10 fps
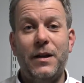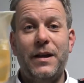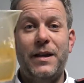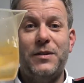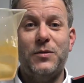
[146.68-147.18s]

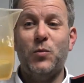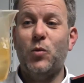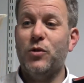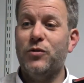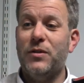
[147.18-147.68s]
Here's some
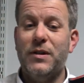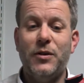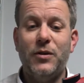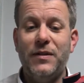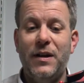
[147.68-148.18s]
water I
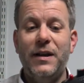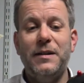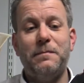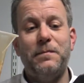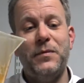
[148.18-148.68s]
got
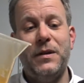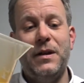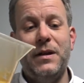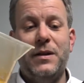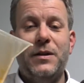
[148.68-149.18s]
earlier.
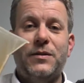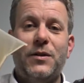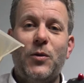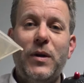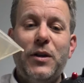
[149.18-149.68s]

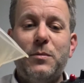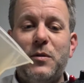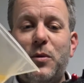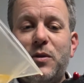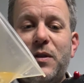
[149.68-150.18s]
So when it
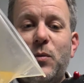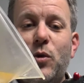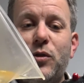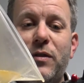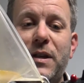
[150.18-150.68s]
comes to putting the
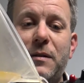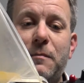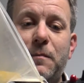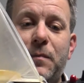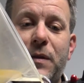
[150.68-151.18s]
water in,
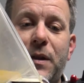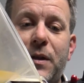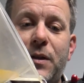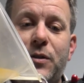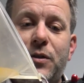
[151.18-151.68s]

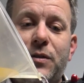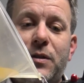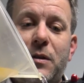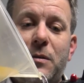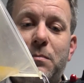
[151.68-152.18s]

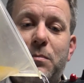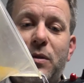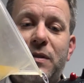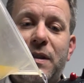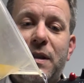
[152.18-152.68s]
just
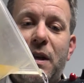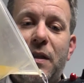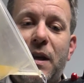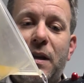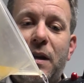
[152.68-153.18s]
put it in
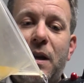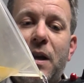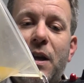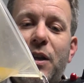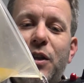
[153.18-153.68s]
like that.
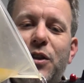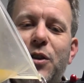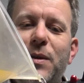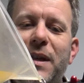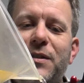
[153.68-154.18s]
You
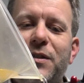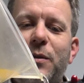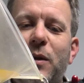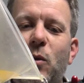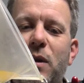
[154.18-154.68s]
do need to do
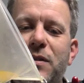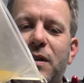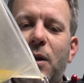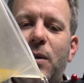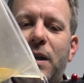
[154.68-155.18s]
it quite
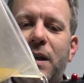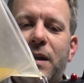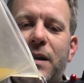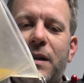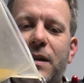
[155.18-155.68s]
slowly.
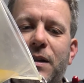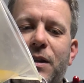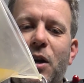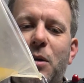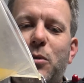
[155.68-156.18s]

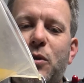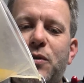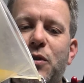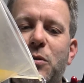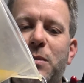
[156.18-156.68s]
You can't put
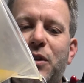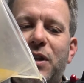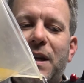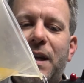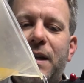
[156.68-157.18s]
too much
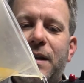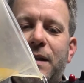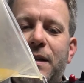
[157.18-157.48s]
in here